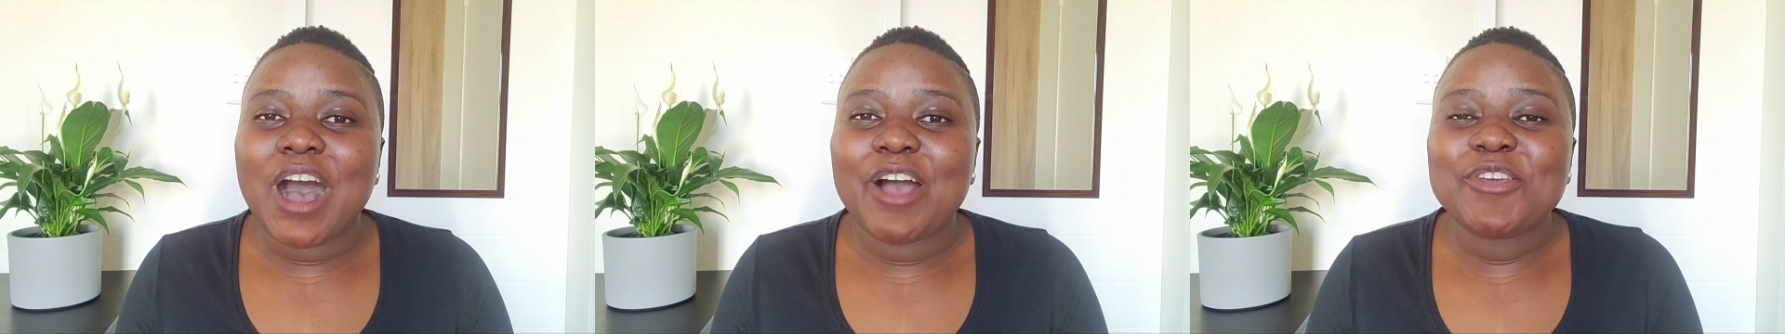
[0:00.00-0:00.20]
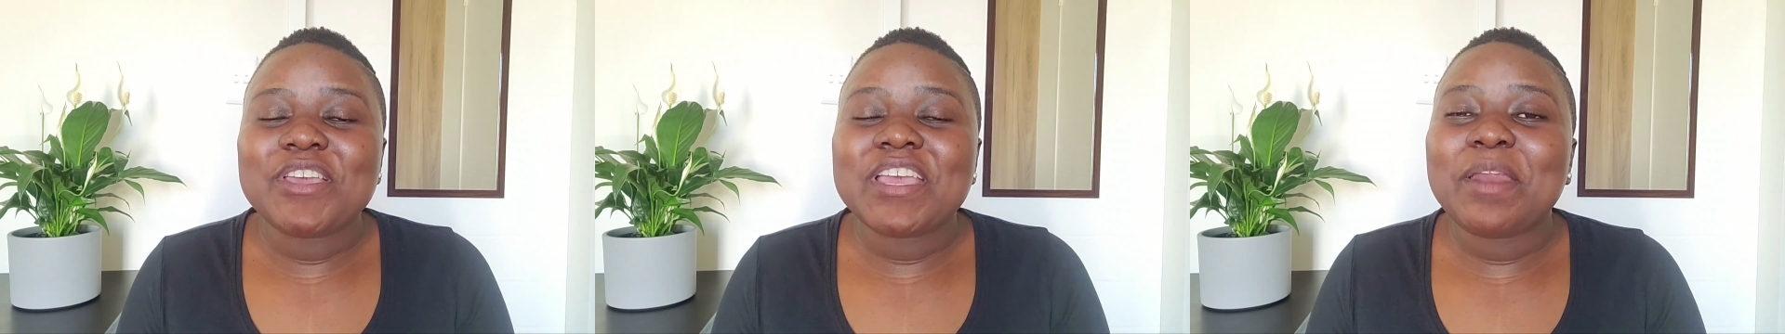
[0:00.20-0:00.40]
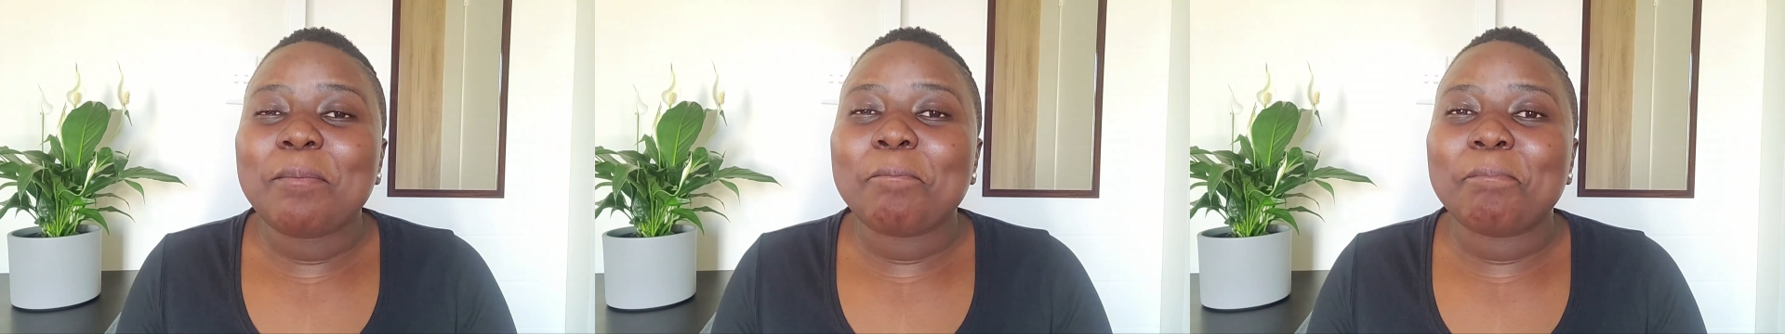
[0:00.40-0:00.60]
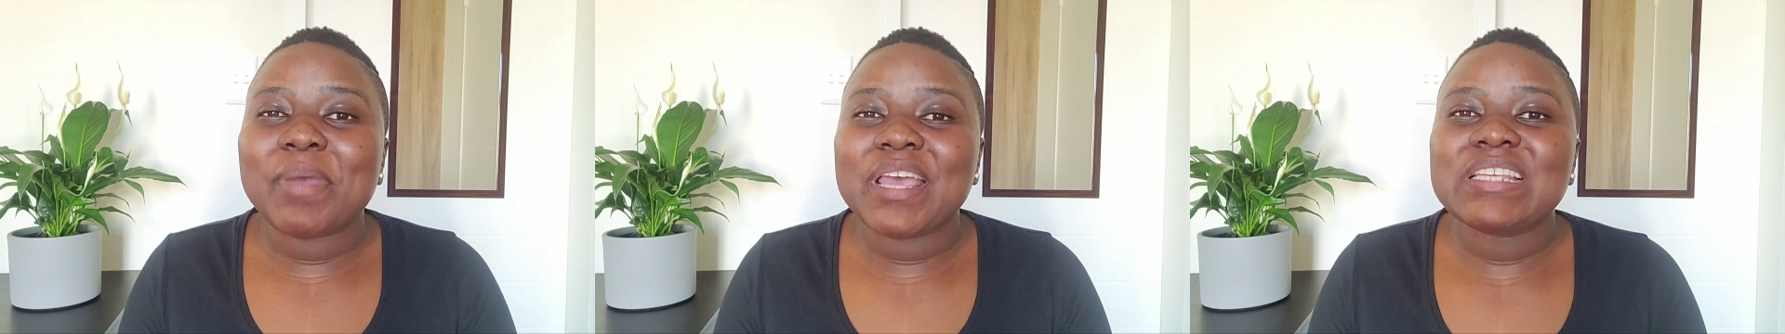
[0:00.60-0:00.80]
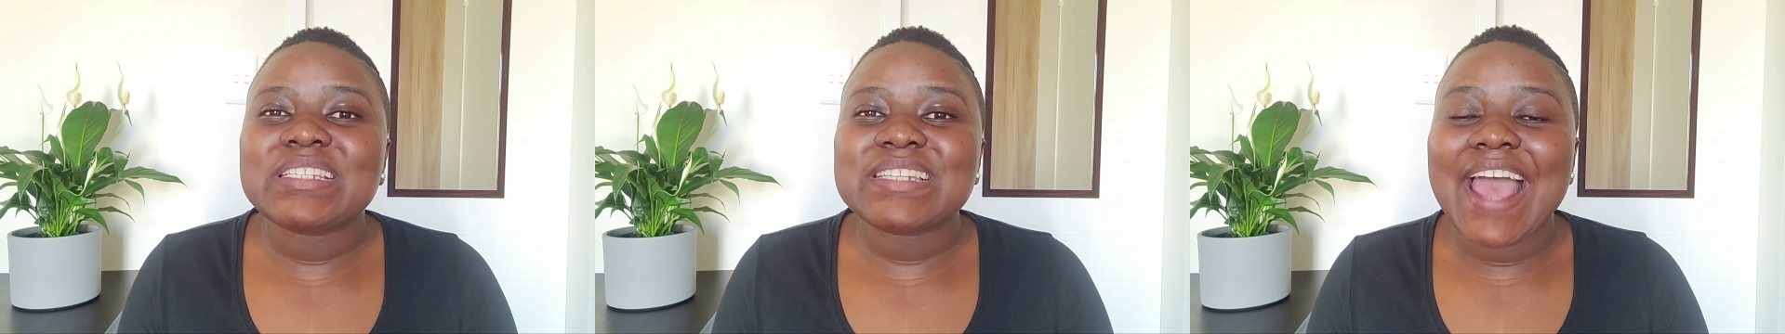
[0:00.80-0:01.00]
how you can
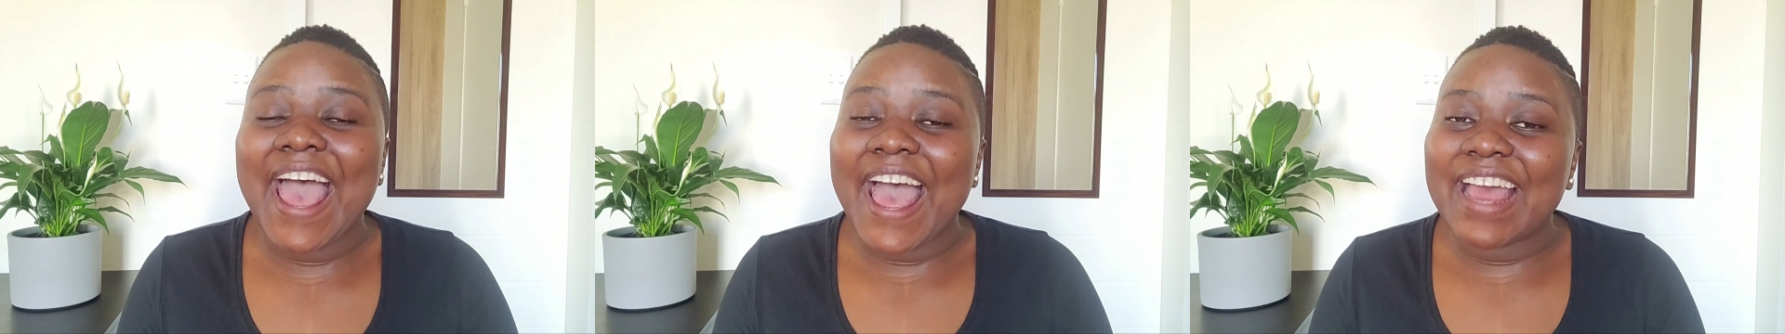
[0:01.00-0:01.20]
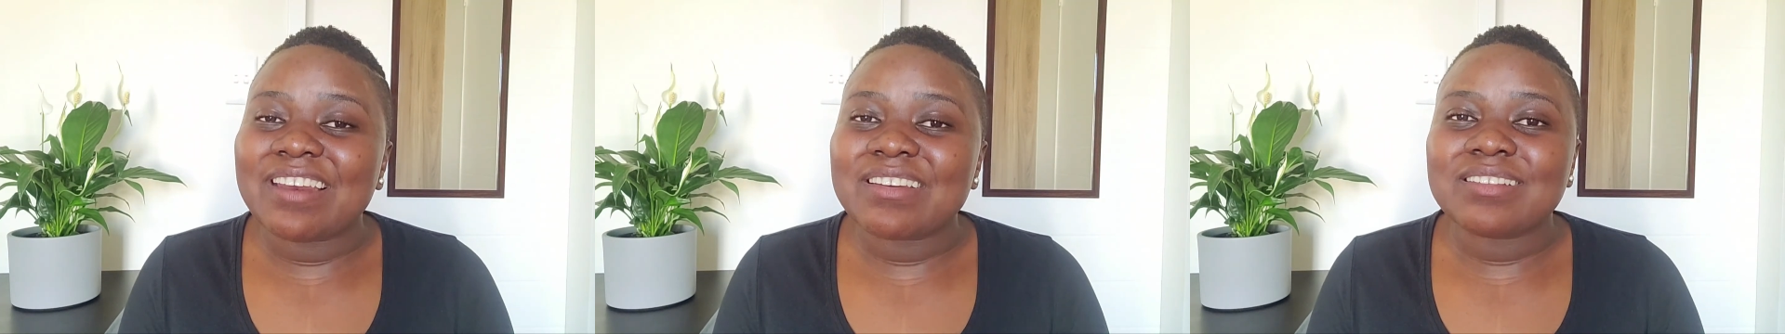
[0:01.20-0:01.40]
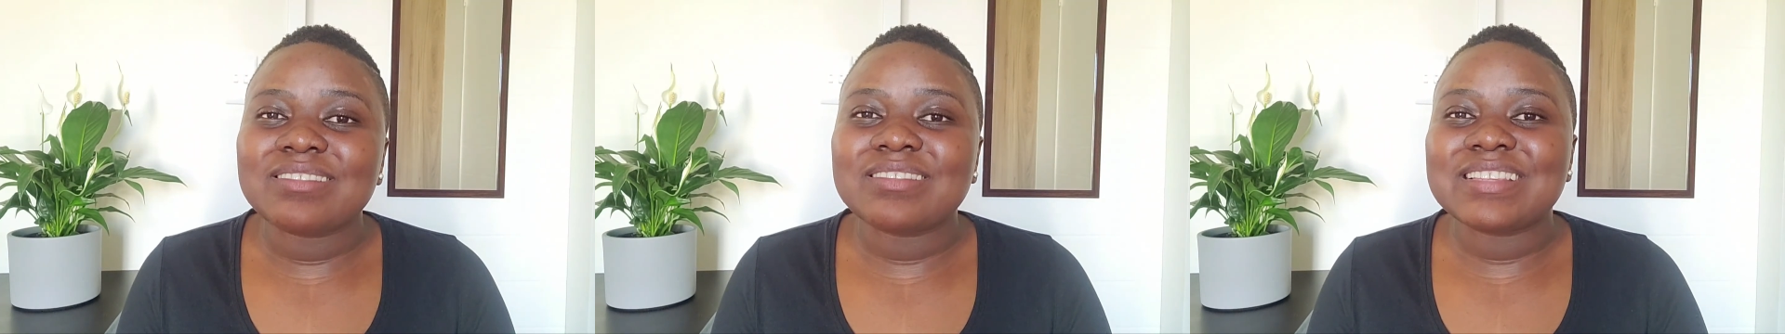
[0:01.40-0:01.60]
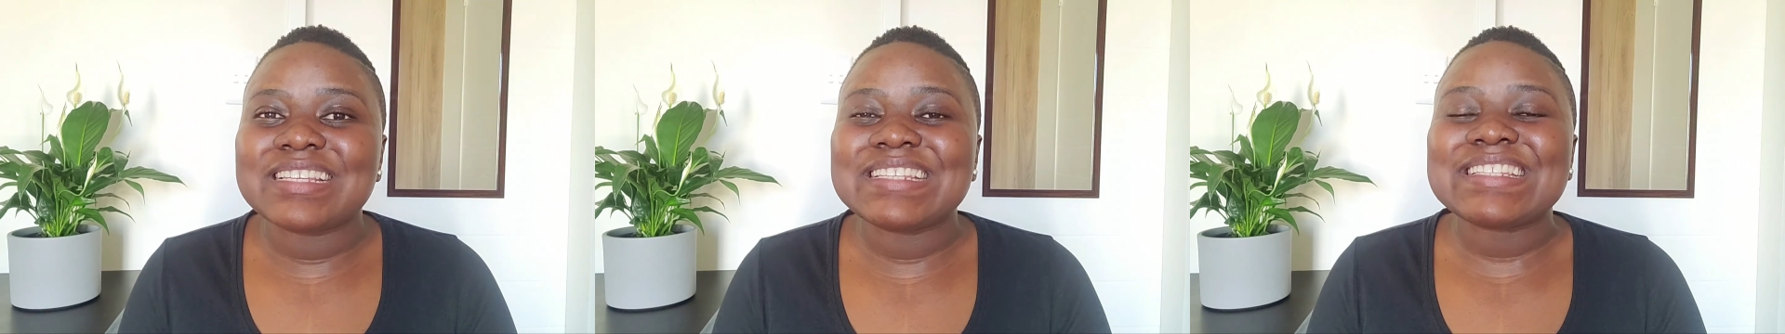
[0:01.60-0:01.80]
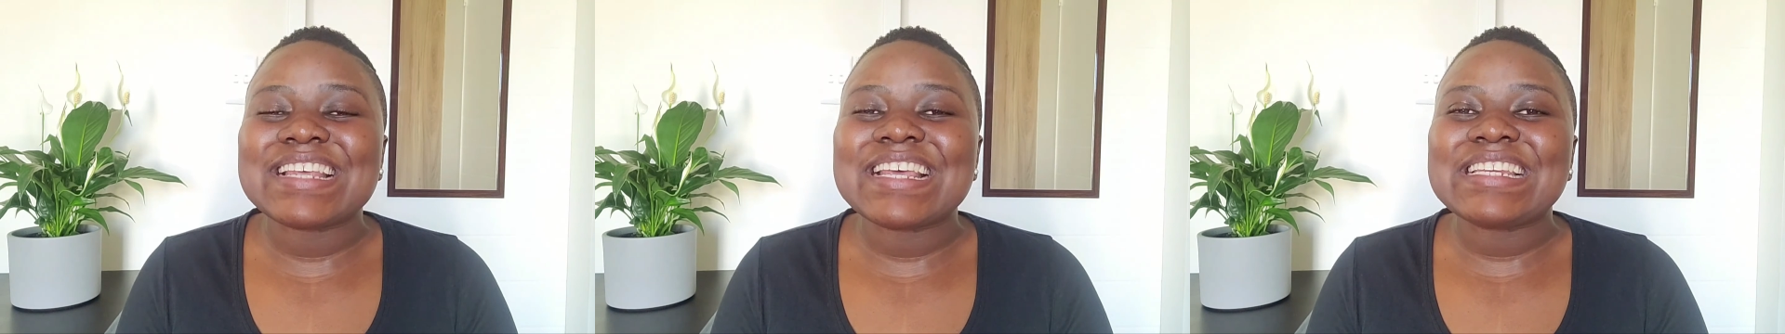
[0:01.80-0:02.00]
best handle
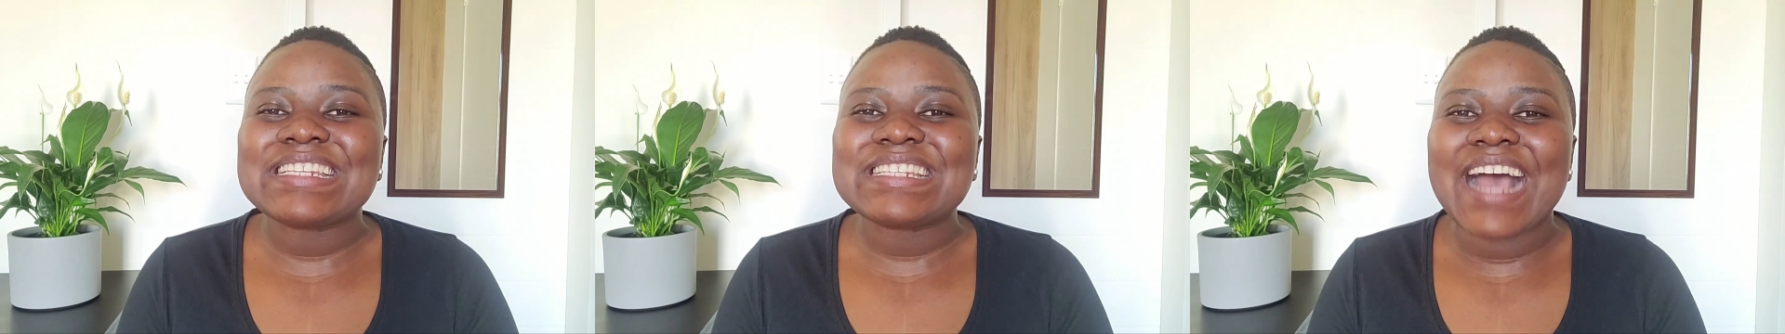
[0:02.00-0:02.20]
this